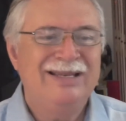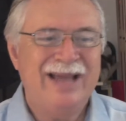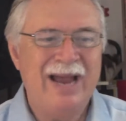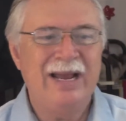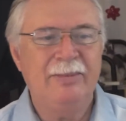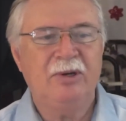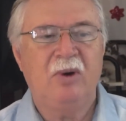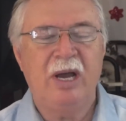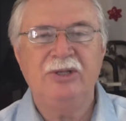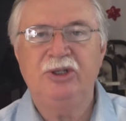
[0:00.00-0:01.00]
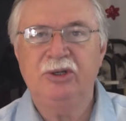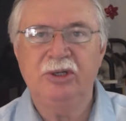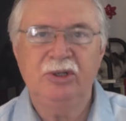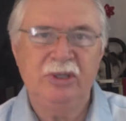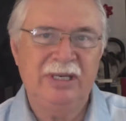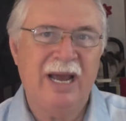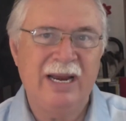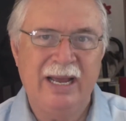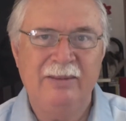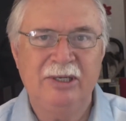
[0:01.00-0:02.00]
Dynamic wise, you can do the
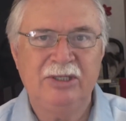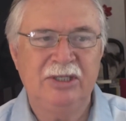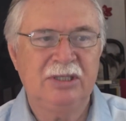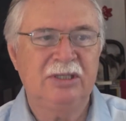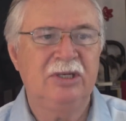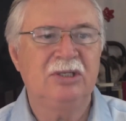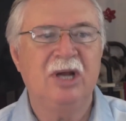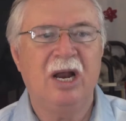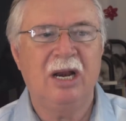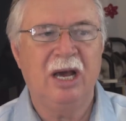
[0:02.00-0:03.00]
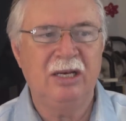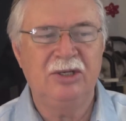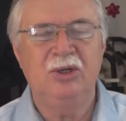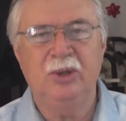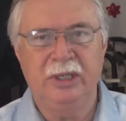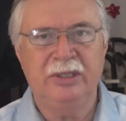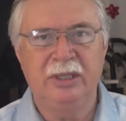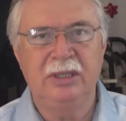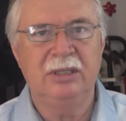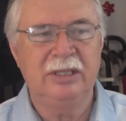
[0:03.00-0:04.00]
dynamics, just there's not a lot to it.
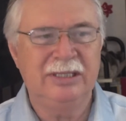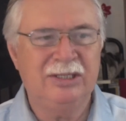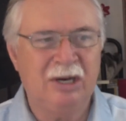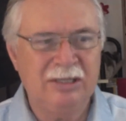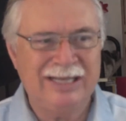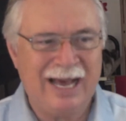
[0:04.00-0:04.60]
It starts